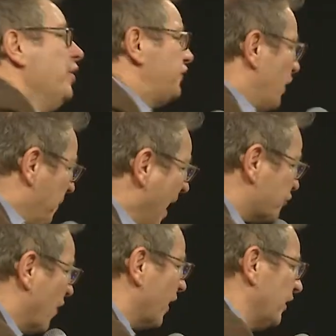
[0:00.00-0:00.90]
You say,
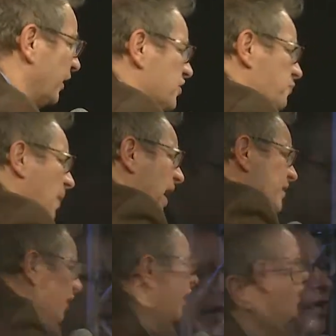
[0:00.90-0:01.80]
Pastor, how did they
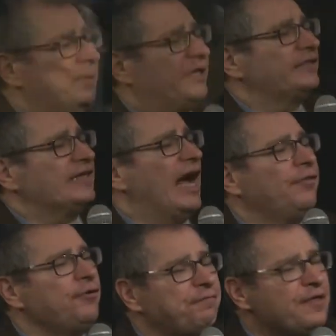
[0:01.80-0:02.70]
despise it? Because
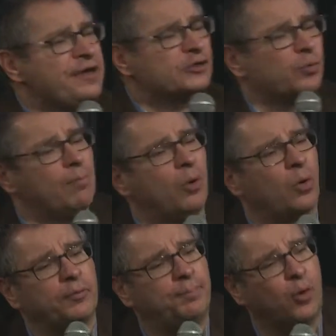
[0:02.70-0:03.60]
other things were
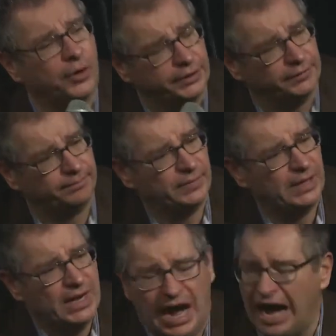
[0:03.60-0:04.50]
more important.
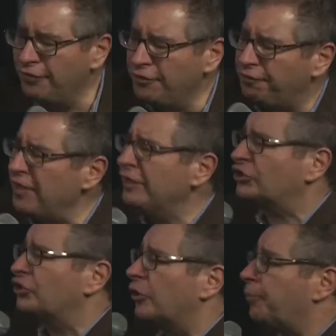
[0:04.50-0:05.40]
Other
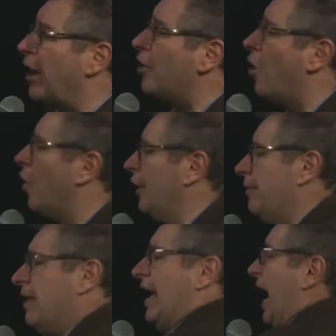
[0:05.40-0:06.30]
things took priority.
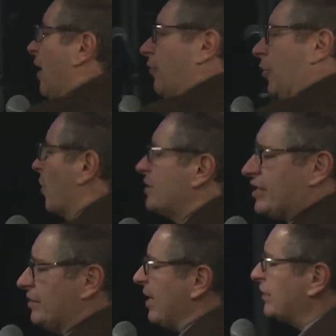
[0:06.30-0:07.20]
And the Lord
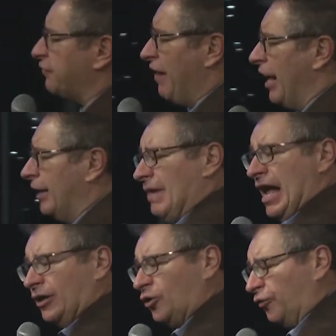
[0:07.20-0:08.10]
said, that's fine.
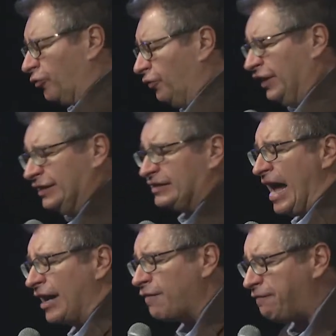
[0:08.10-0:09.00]
I'll go through the
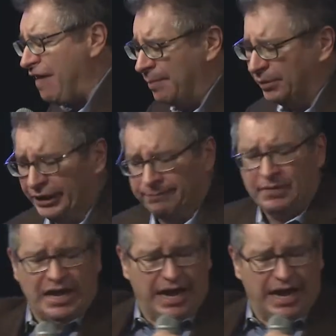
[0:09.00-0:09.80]
entire family.